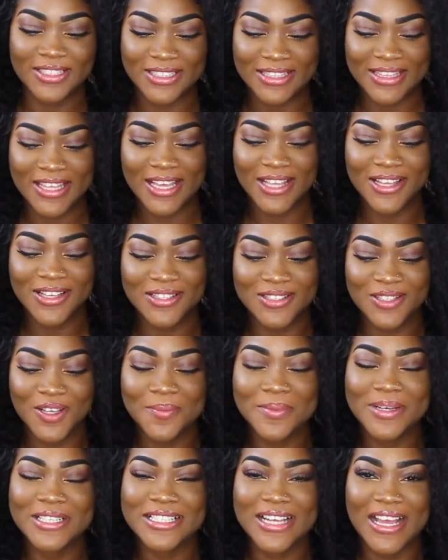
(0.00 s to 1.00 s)
So thank you
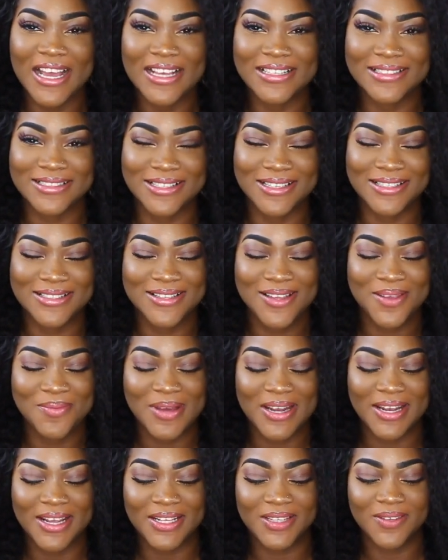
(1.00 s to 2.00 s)
so much guys, and I'll see you
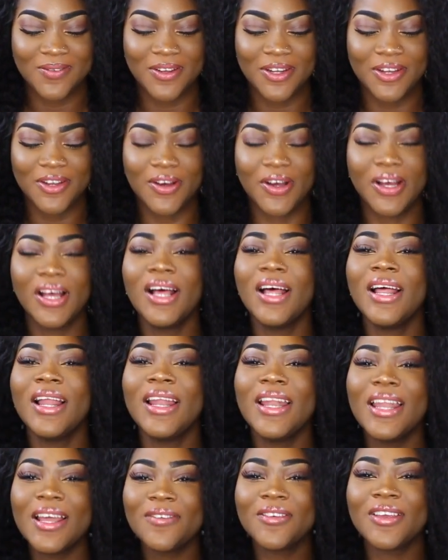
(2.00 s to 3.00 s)
in my next video.
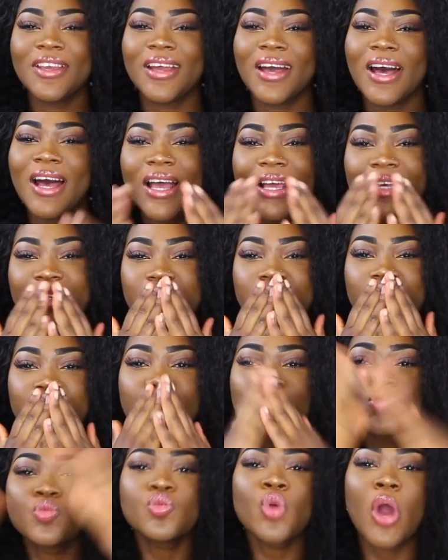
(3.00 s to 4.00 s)
Love you guys.
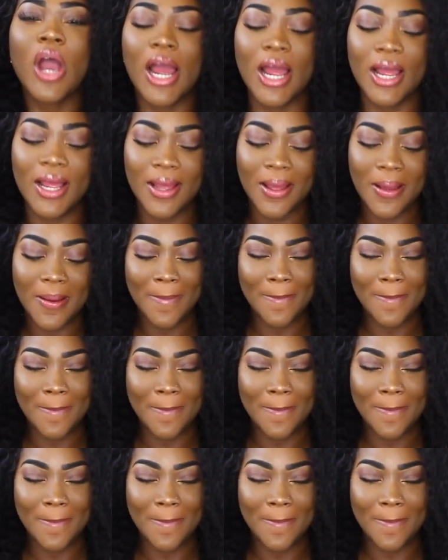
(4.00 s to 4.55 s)
Mwah.